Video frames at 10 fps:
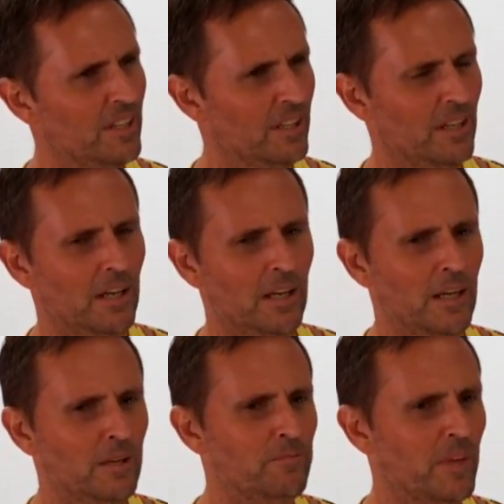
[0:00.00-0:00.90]
Yeah.
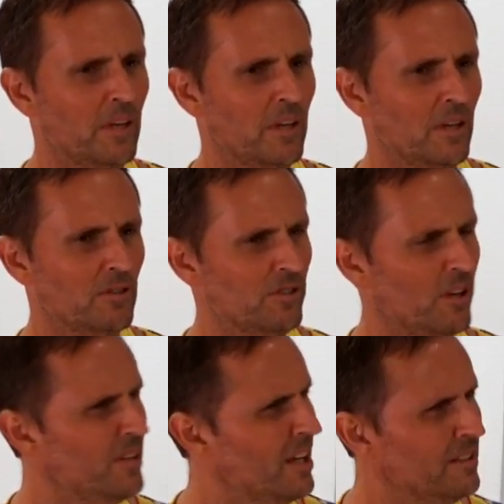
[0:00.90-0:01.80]
yeah. Um,
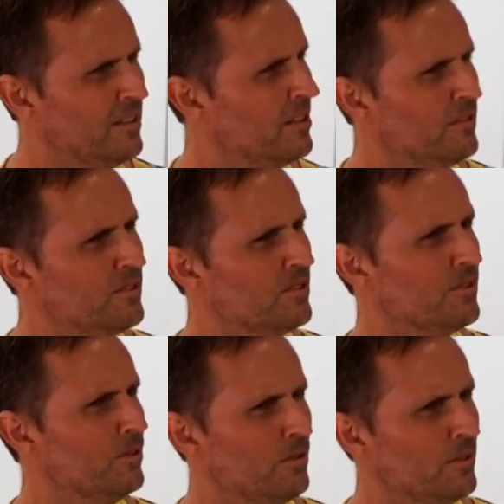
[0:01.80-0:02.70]
so that you know, this is
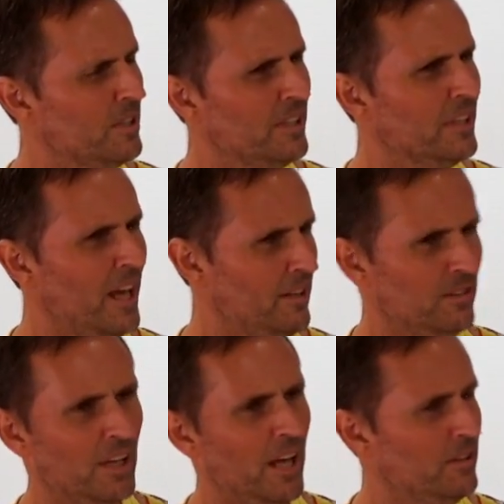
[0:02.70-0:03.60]
all, and
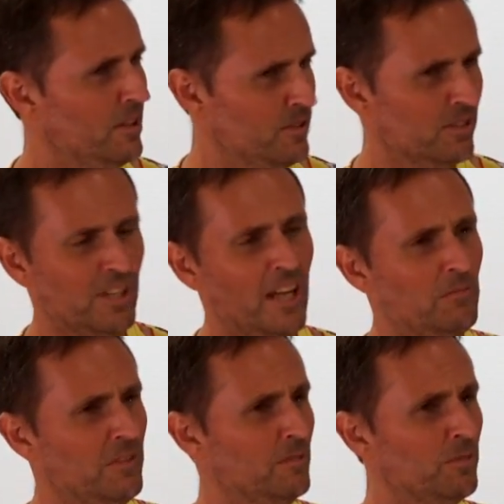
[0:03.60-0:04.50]
and, and it's the
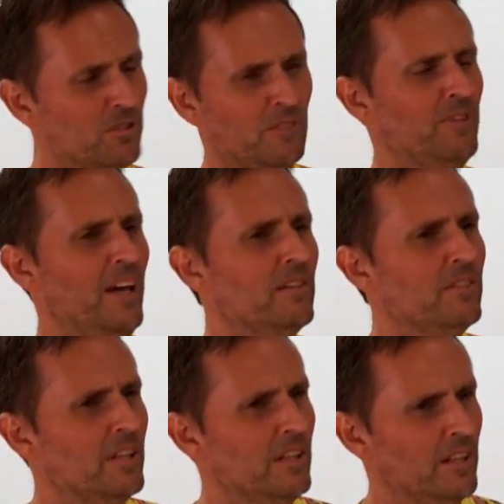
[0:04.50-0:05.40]
same in the Muslim
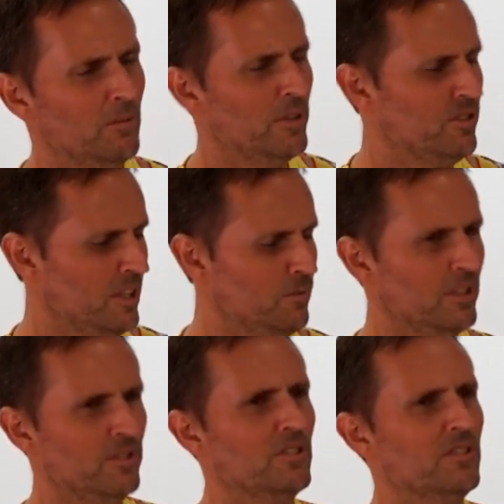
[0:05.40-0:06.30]
faith. Mm -hmm. We see
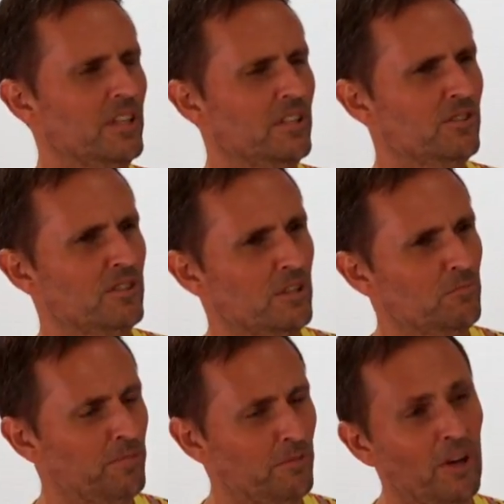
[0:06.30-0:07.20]
religious leaders that
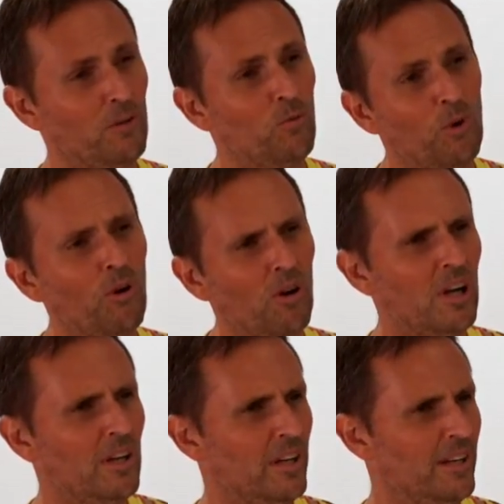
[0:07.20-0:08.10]
promote
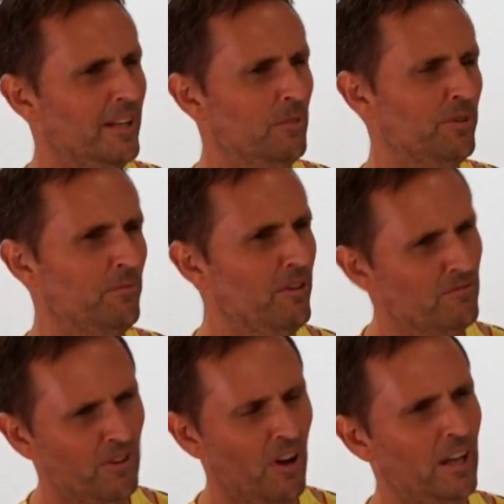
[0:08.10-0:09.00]
war, that promote
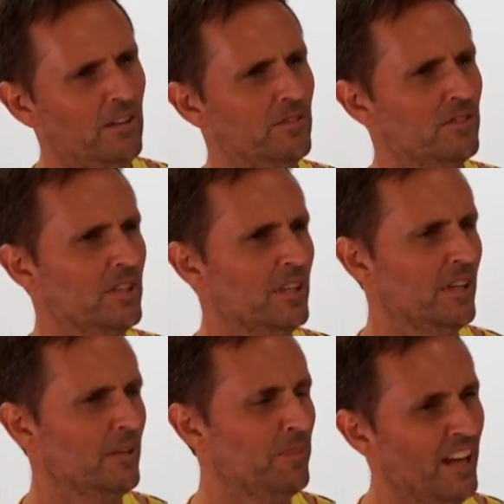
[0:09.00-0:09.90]
violence,
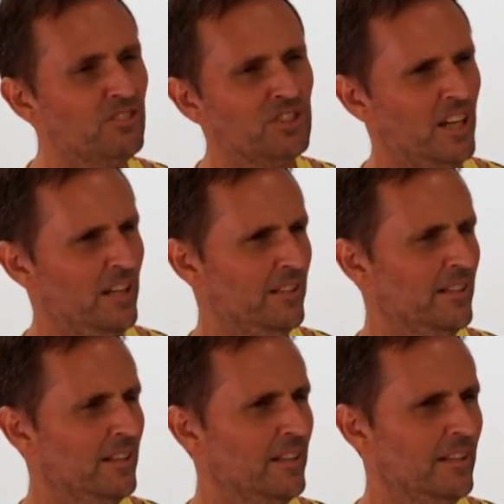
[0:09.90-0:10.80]
bloodshed,
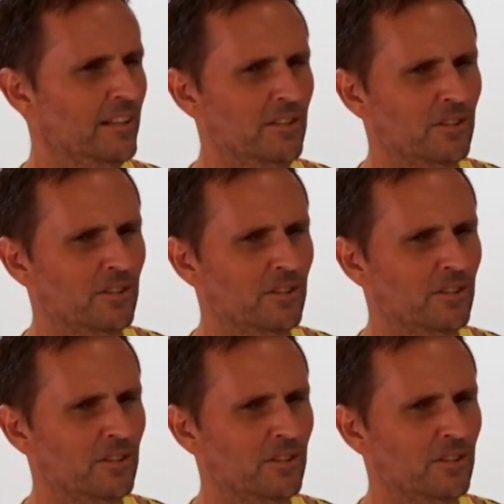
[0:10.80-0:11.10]
Mm-hmm.